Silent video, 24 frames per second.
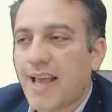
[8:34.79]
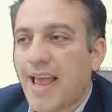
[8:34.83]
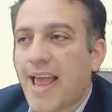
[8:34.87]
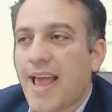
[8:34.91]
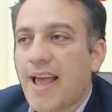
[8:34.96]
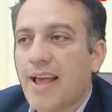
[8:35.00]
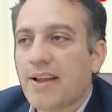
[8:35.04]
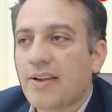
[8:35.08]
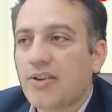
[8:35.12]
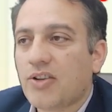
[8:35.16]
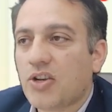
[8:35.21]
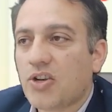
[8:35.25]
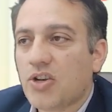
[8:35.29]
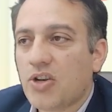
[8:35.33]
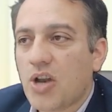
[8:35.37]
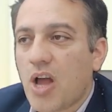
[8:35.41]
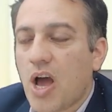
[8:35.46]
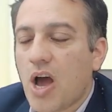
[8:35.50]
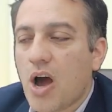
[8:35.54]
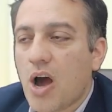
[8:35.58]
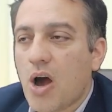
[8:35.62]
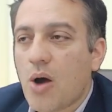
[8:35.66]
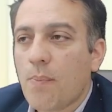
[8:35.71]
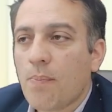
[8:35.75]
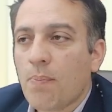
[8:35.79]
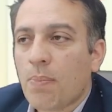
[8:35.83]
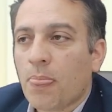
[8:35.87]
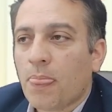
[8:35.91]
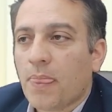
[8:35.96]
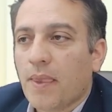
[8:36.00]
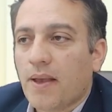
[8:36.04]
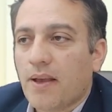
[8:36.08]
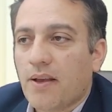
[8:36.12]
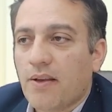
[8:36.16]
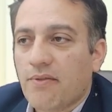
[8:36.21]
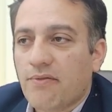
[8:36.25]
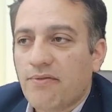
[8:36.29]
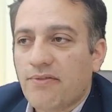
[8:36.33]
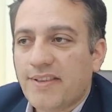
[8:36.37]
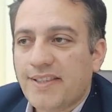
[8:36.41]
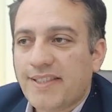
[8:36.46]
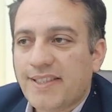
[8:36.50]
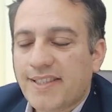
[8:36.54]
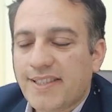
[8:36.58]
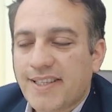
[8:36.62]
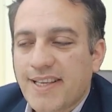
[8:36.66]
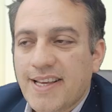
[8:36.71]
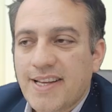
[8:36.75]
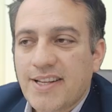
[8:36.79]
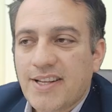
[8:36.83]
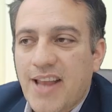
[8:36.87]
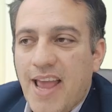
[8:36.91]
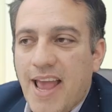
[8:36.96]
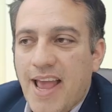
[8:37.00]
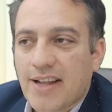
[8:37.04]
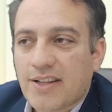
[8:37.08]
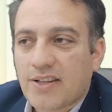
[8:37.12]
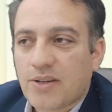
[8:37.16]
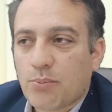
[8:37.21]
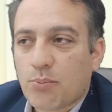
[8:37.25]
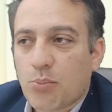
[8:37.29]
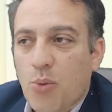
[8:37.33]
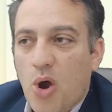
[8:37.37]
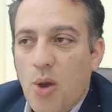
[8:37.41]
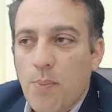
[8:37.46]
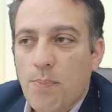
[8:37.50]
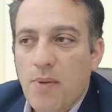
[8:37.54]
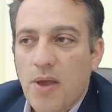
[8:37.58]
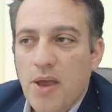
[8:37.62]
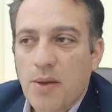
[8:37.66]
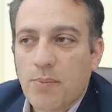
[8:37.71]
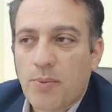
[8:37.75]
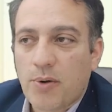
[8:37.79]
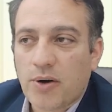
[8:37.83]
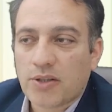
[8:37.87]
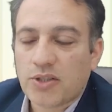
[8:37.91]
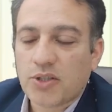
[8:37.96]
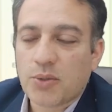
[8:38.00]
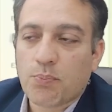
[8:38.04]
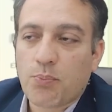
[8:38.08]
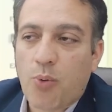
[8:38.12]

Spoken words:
And now we see that my papers